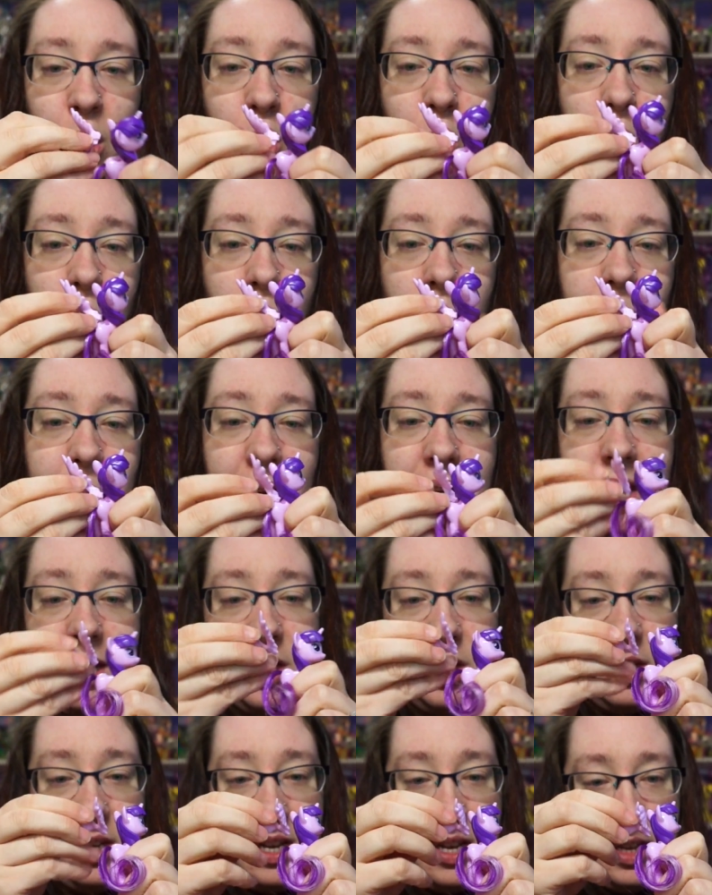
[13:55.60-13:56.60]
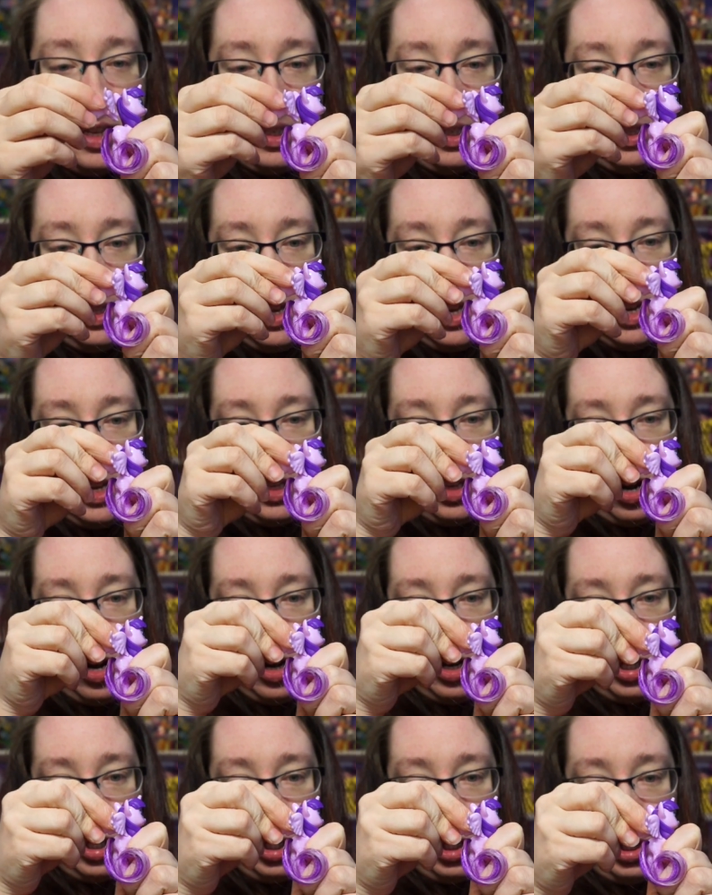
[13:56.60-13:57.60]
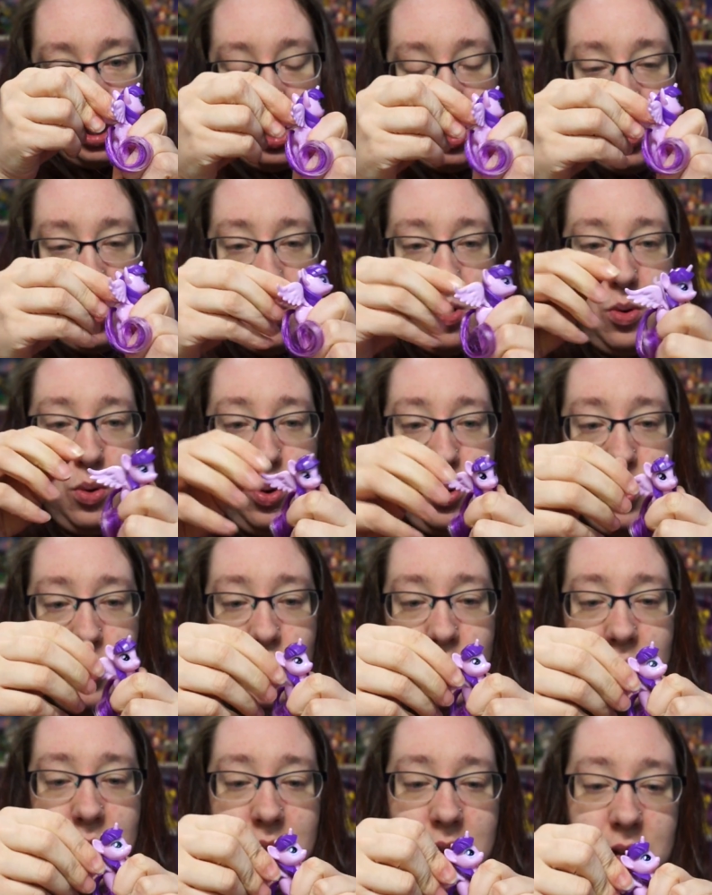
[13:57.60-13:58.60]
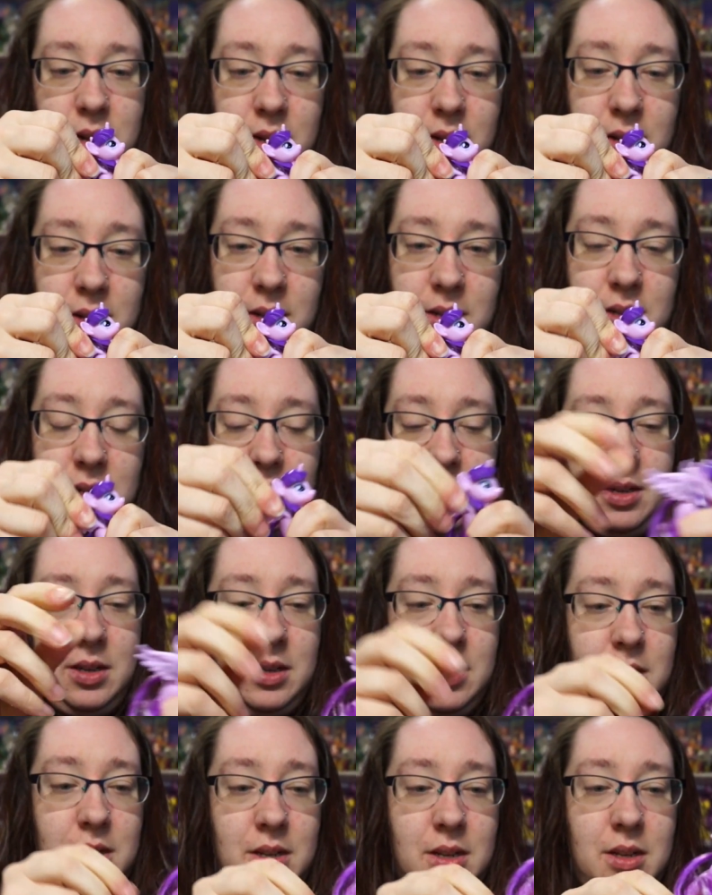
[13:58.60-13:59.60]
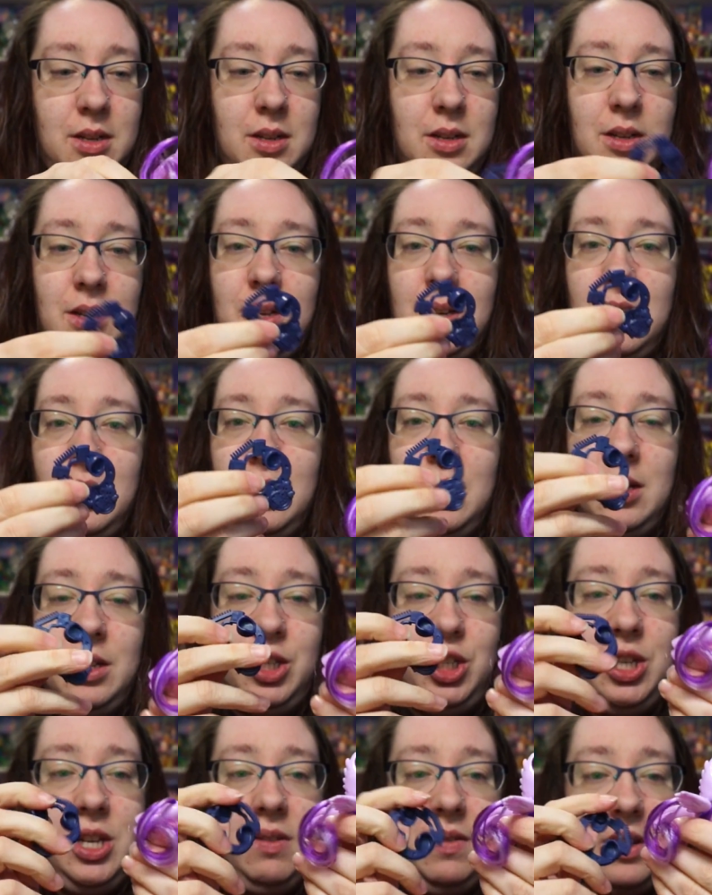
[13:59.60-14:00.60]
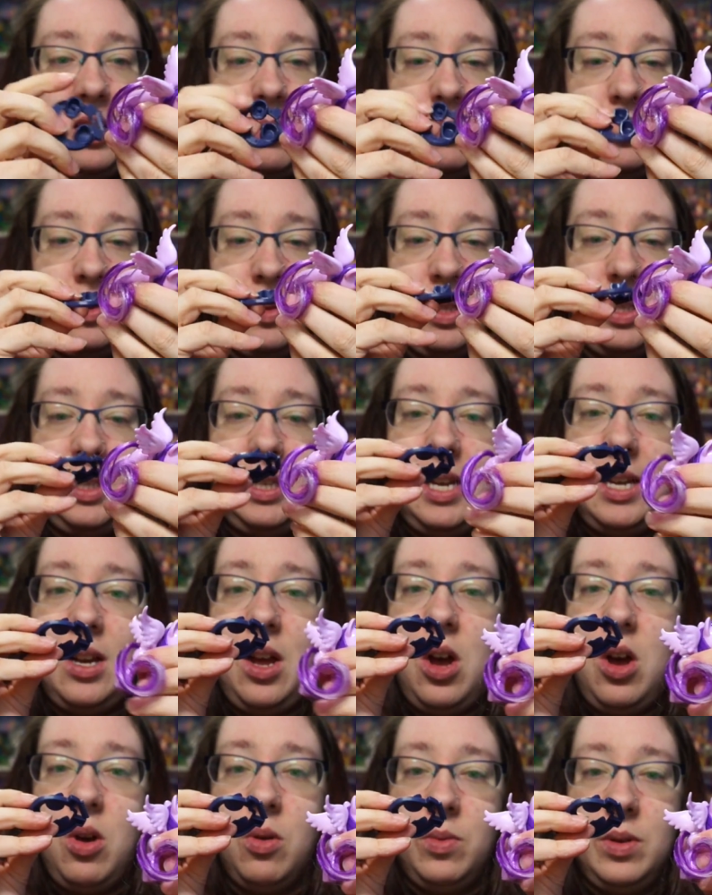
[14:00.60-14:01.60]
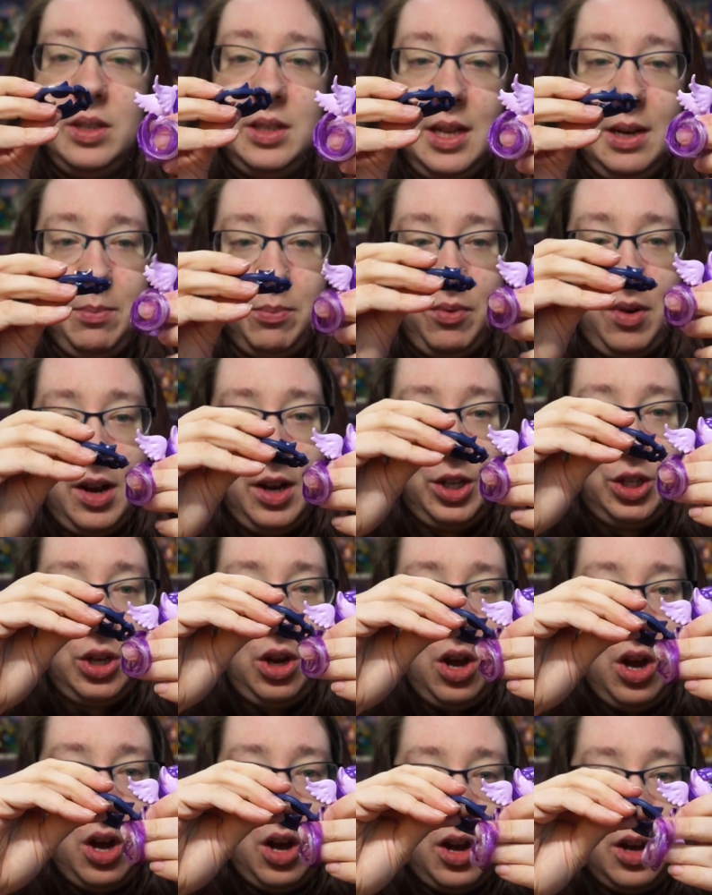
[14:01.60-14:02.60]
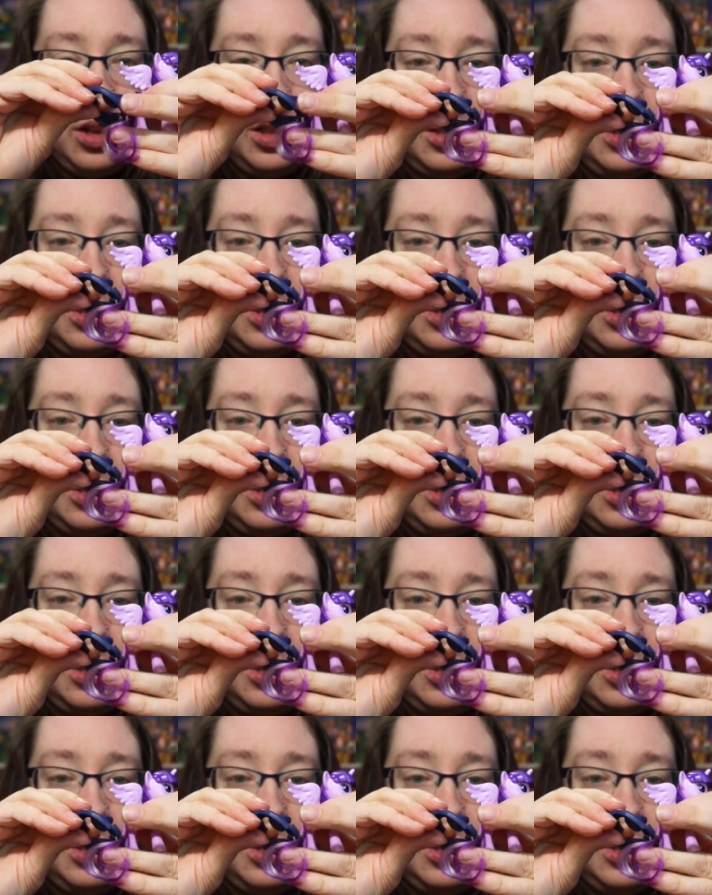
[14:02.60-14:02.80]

Oh my goodness, these are so cool! She even comes with a stand. Oh, is that a brush? The